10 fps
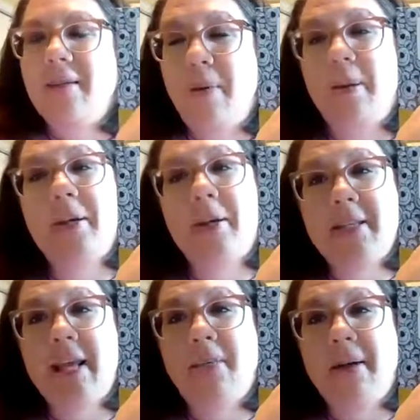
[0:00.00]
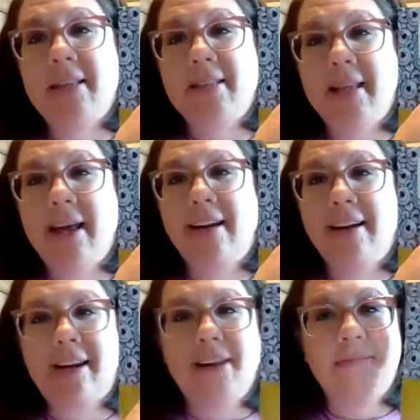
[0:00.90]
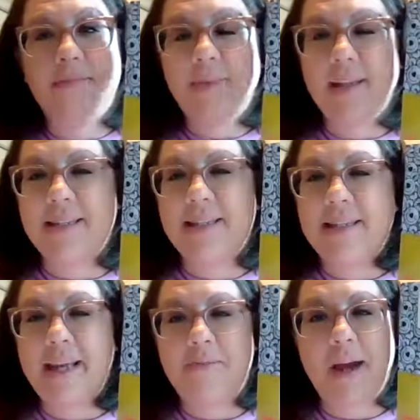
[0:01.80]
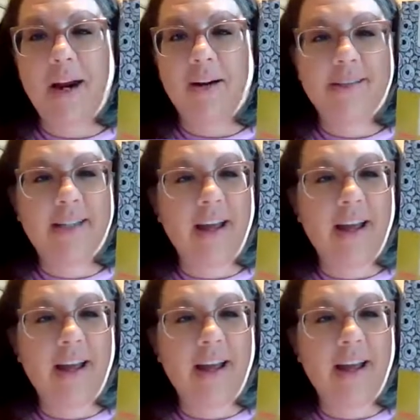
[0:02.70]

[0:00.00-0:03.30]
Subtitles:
probably upset about the sign again because it said bears.